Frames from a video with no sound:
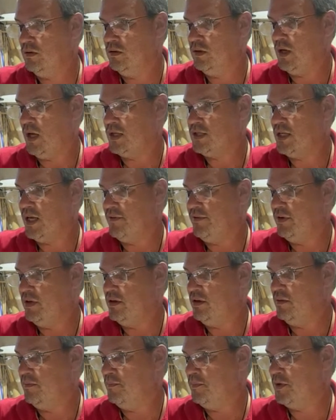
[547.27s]
You guys have
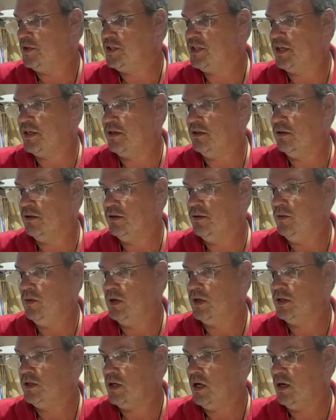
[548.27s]
anything particular you
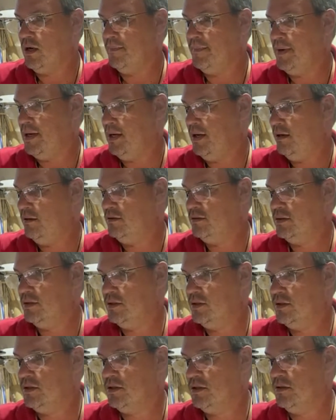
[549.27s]
want to talk about
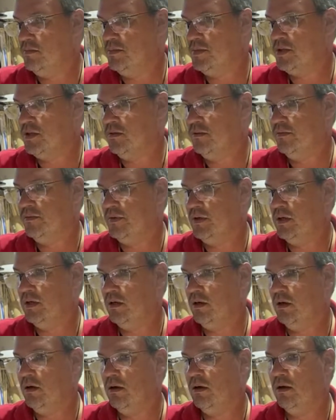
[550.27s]
in terms of
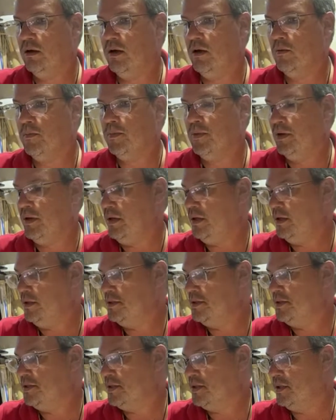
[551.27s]

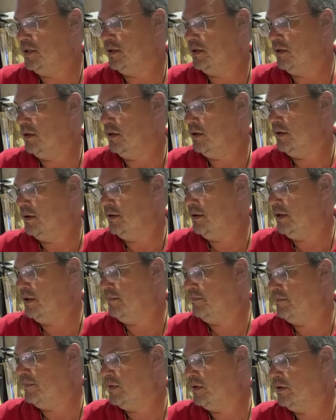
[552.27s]
airplanes? Any
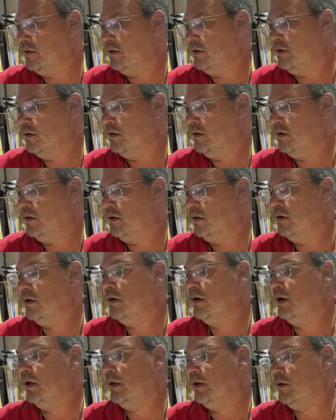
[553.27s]

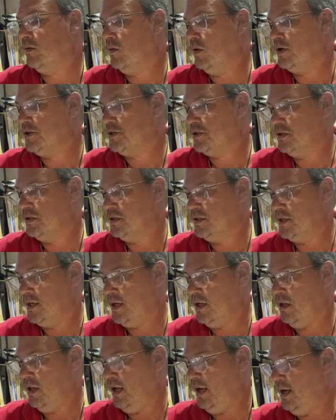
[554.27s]
questions
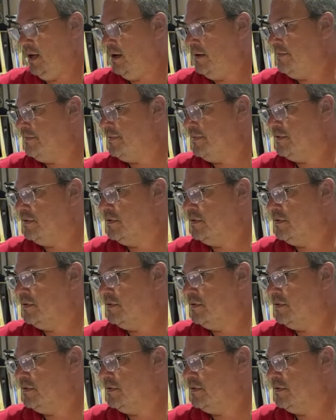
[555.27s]
y'all have?